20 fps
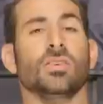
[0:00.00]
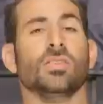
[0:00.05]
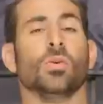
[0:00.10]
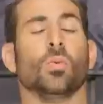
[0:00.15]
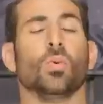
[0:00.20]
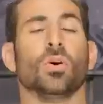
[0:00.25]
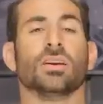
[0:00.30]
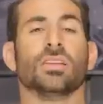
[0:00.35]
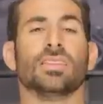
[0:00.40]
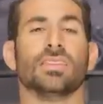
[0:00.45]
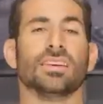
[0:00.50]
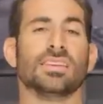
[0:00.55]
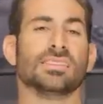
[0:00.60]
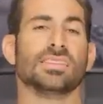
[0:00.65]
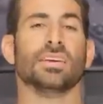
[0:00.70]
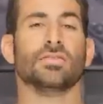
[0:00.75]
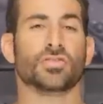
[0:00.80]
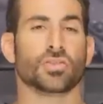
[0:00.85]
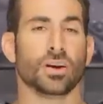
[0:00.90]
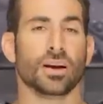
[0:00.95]
you that one of the things
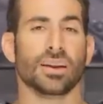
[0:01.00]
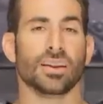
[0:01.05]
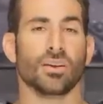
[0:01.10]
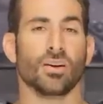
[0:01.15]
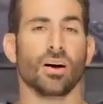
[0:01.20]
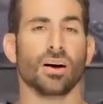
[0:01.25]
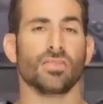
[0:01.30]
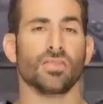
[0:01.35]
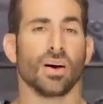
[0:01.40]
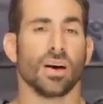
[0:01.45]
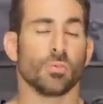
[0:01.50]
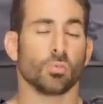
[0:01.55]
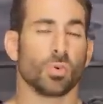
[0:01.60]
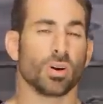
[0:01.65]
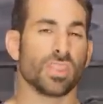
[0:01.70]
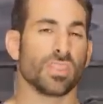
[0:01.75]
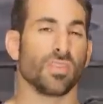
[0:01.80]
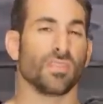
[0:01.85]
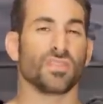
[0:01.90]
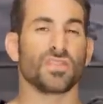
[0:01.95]
they've traded off,
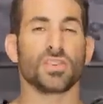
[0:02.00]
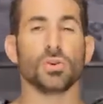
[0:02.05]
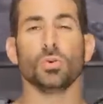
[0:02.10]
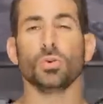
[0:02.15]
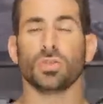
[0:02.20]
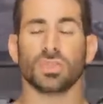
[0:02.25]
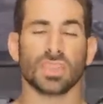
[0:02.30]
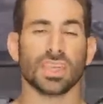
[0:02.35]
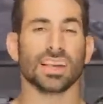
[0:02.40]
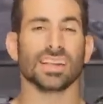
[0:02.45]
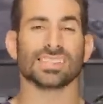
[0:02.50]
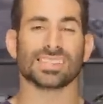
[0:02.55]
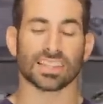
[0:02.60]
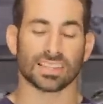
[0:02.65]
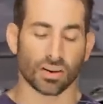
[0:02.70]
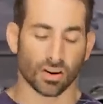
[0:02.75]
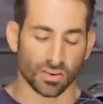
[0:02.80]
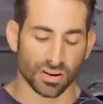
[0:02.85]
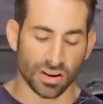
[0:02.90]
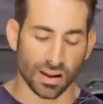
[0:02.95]
one of the few things
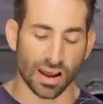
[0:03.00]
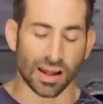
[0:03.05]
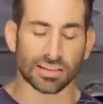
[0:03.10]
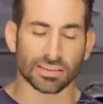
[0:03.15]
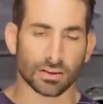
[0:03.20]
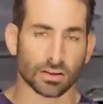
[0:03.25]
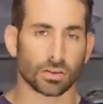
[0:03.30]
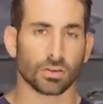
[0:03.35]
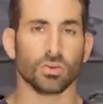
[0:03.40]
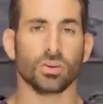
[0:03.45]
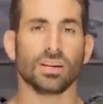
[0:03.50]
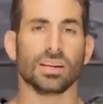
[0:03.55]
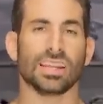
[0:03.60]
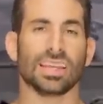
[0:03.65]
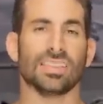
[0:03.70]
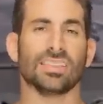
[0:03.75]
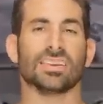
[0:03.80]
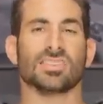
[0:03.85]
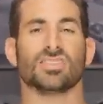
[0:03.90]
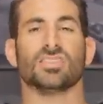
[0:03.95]
that are not included
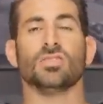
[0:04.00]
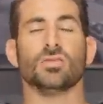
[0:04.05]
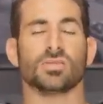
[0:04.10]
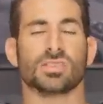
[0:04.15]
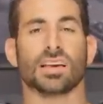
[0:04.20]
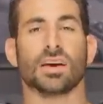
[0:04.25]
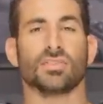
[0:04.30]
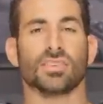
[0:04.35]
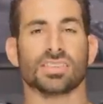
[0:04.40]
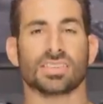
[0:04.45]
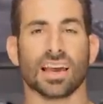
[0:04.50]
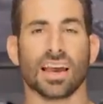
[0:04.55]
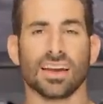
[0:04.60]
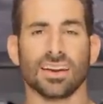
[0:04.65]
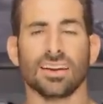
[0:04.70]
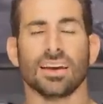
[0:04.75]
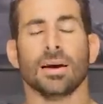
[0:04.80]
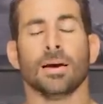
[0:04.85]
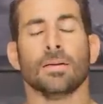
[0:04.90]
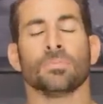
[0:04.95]
in this new 710,
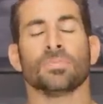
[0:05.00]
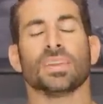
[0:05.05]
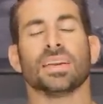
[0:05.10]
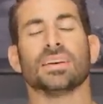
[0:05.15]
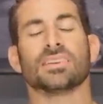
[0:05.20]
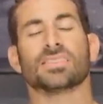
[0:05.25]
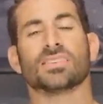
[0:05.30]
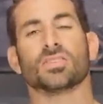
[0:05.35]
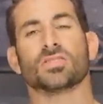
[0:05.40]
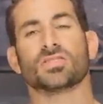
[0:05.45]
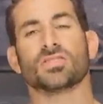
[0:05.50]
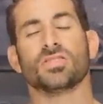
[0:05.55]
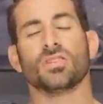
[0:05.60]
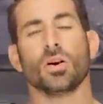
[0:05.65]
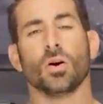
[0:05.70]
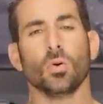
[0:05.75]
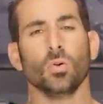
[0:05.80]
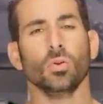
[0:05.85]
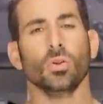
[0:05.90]
is there's no